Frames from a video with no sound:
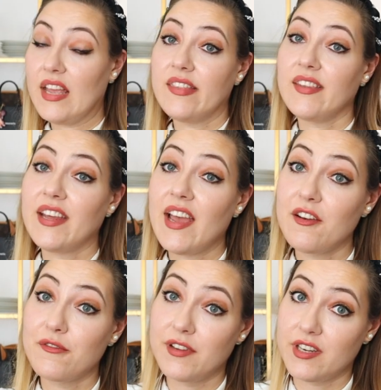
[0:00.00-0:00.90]
It's a
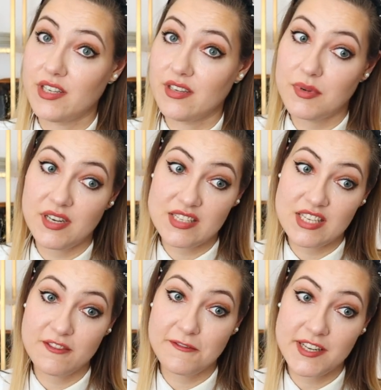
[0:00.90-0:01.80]
tight fit, but is
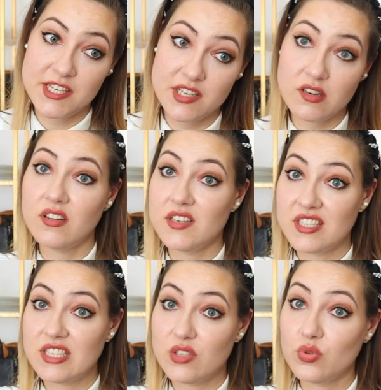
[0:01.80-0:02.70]
it a fit or
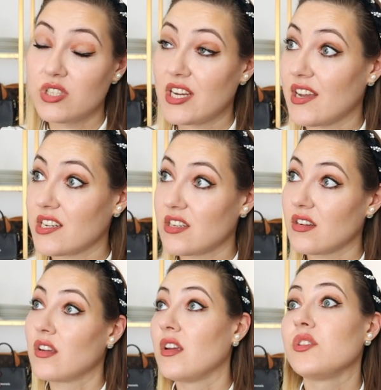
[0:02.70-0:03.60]
is it too tight?
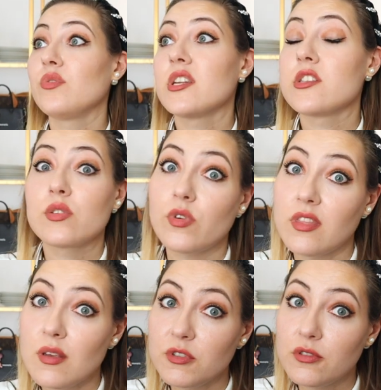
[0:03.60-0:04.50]
Do I just
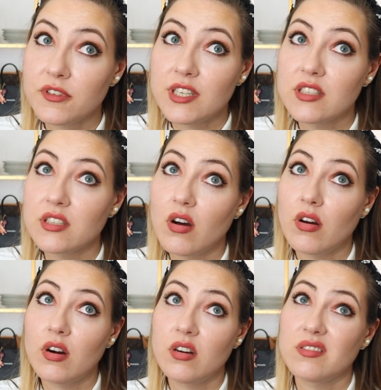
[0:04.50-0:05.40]
want them to fit
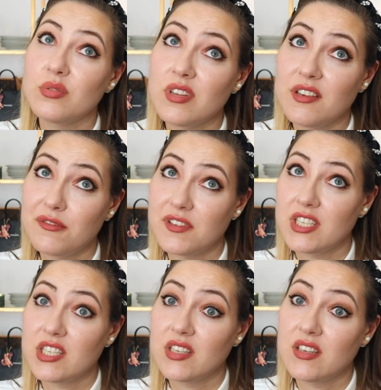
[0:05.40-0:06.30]
or do they
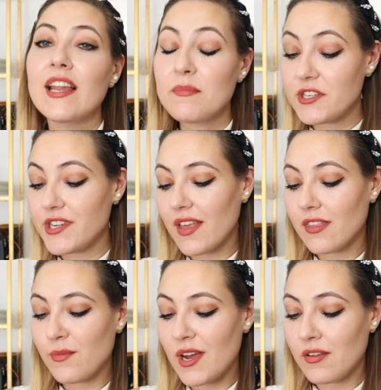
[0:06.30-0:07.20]
fit? Let me check
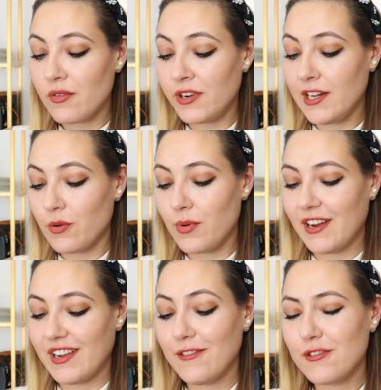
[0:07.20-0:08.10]
the weather real
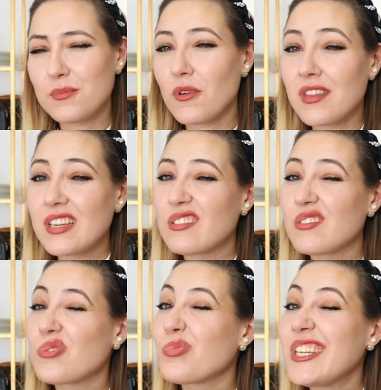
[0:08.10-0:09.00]
quick. If it's more
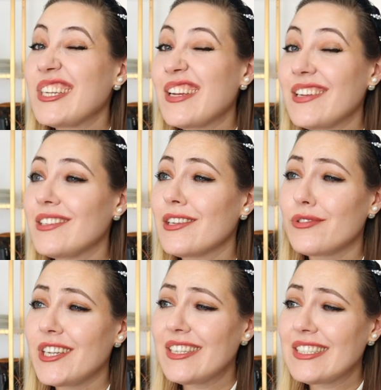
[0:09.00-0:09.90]
than 28
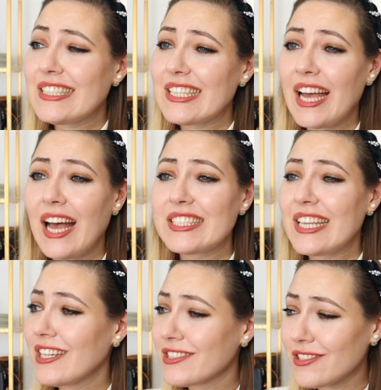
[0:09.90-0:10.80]
degrees
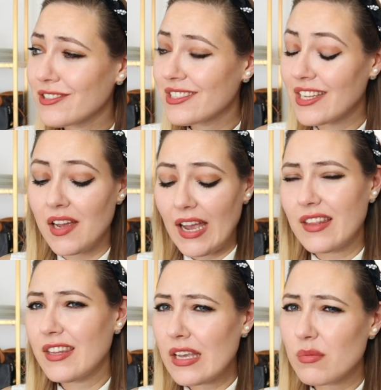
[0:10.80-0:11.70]
Celsius, I
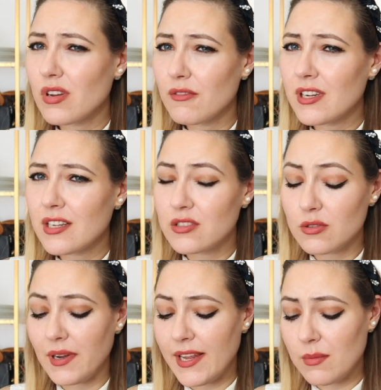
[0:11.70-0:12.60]
think I'm confident
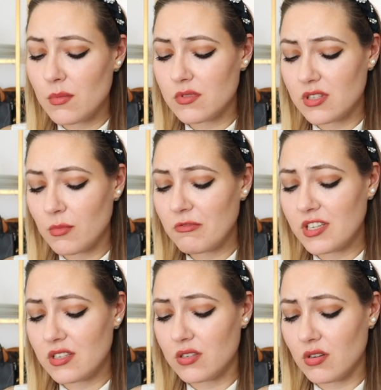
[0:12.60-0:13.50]
to blame some of
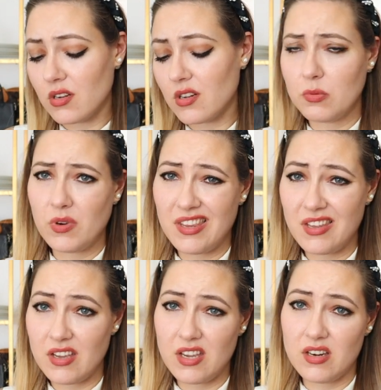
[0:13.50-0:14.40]
it on the
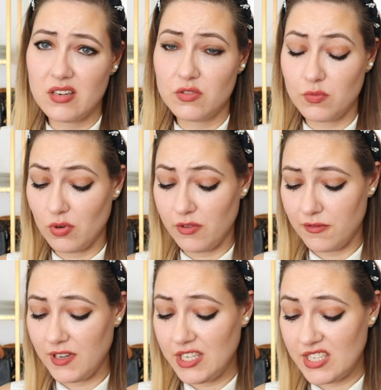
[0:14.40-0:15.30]
weather and swollen
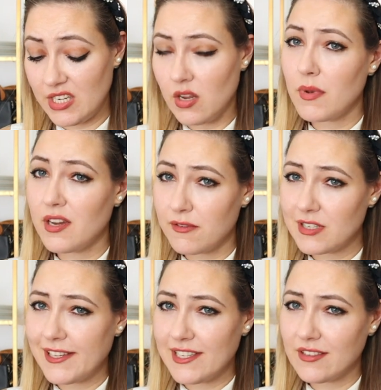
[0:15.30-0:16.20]
feet. But if
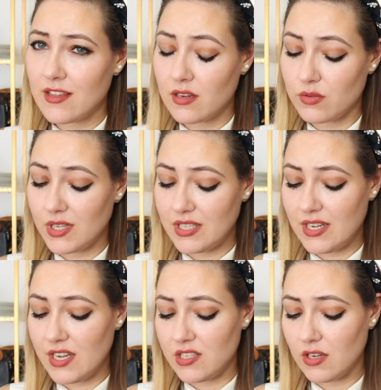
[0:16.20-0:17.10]
it's less than
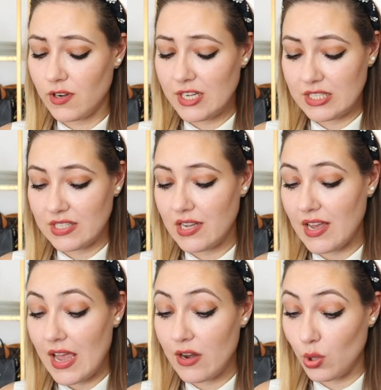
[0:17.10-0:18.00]
28 degrees,
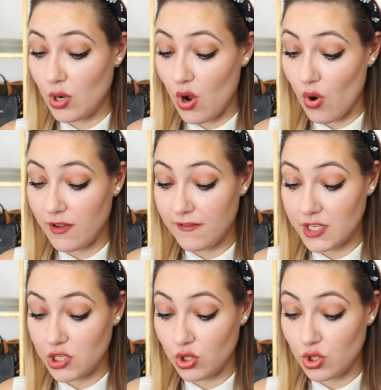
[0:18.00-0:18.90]
I don't know if I
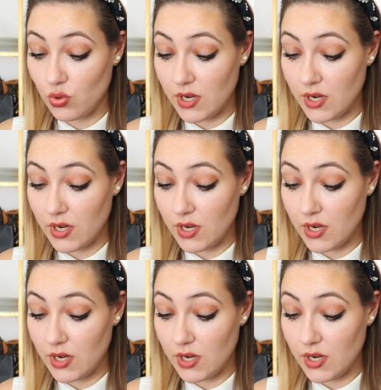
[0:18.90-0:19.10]
should do